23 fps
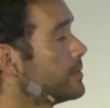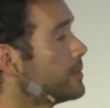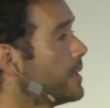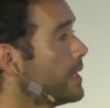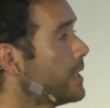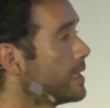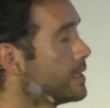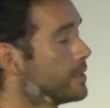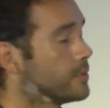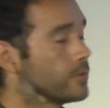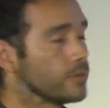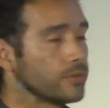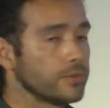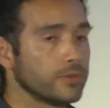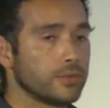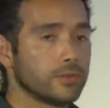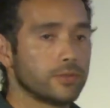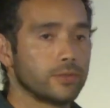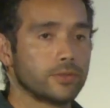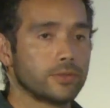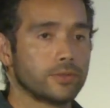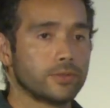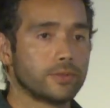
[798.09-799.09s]
trying
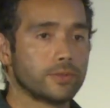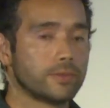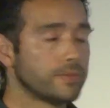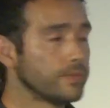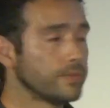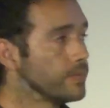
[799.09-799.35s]
to,